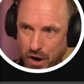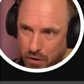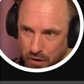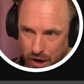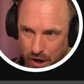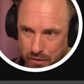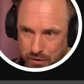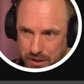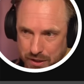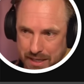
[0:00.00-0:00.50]
no
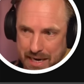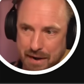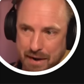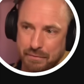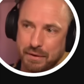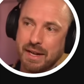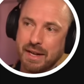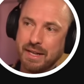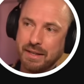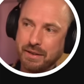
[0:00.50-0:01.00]
code
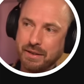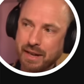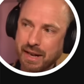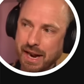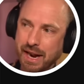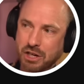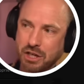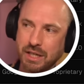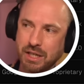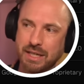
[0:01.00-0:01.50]
stuff, you can
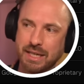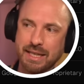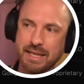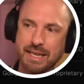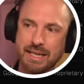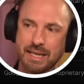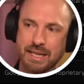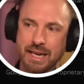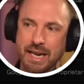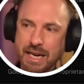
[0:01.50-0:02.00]
actually see
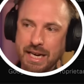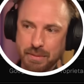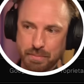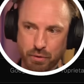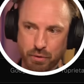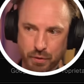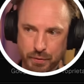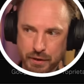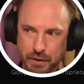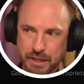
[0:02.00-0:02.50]
this
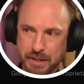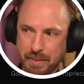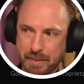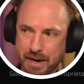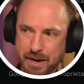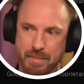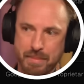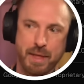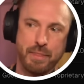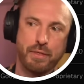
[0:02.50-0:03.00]
leaderboard that's
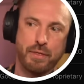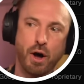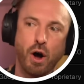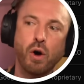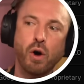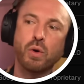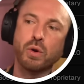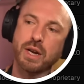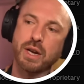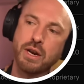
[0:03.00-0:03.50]
about a month
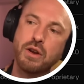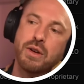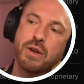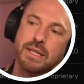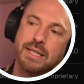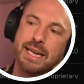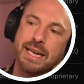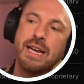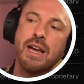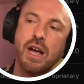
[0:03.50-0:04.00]
old, and you
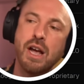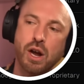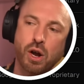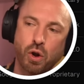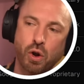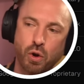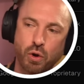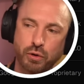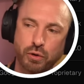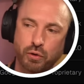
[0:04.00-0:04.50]
can see
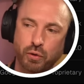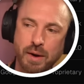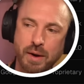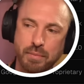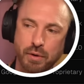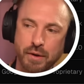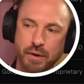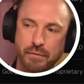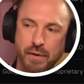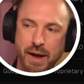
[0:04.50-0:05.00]
Claude
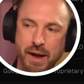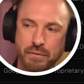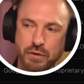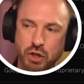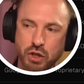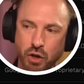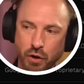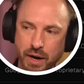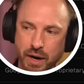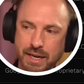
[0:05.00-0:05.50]

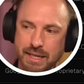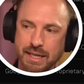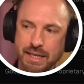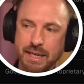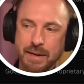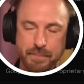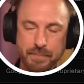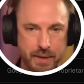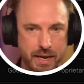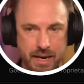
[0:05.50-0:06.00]
3.5 on it.
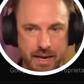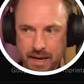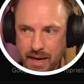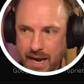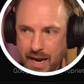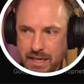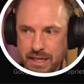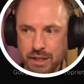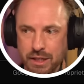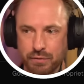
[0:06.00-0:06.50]
The
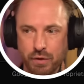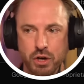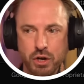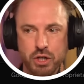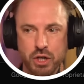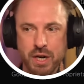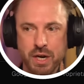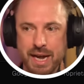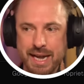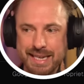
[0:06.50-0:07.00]
latest
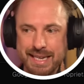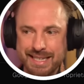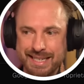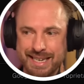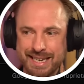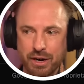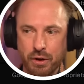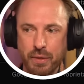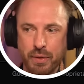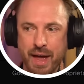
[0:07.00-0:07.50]
version is
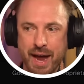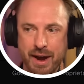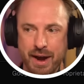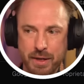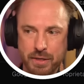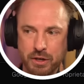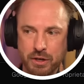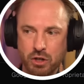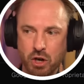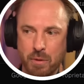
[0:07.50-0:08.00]
still there
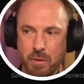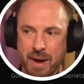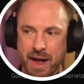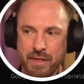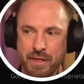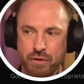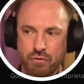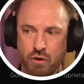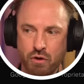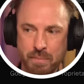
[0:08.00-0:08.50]
at the top,
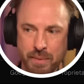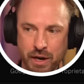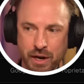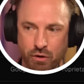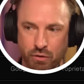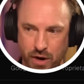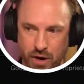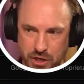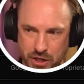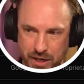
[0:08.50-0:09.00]
Anthropic
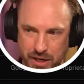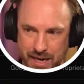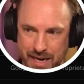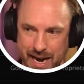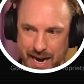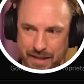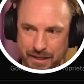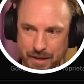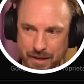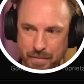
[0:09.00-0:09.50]
crashing
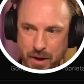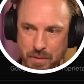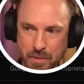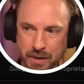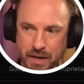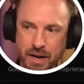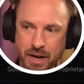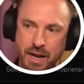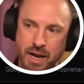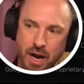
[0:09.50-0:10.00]
it at the
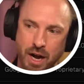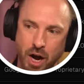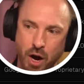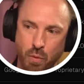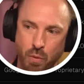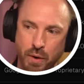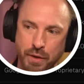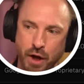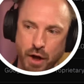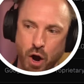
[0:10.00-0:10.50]
moment uh,
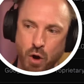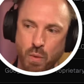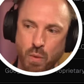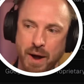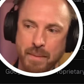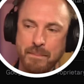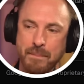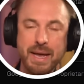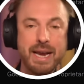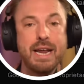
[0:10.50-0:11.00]
with
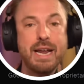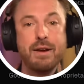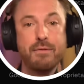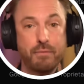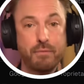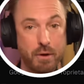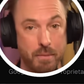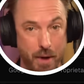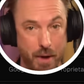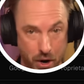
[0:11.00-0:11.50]
O1 Mini
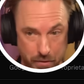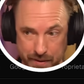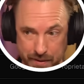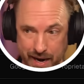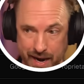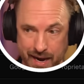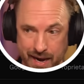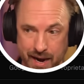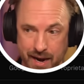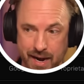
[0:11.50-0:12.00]
from
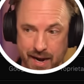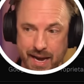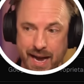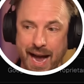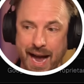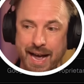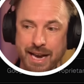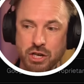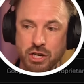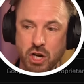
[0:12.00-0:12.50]
OpenAI
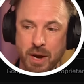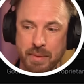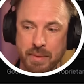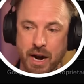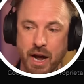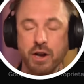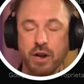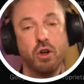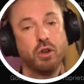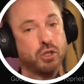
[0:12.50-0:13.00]
and
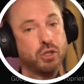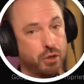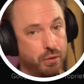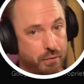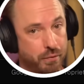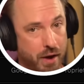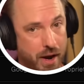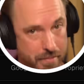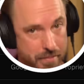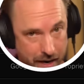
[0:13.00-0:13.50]
Gemini not too
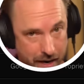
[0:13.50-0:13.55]
far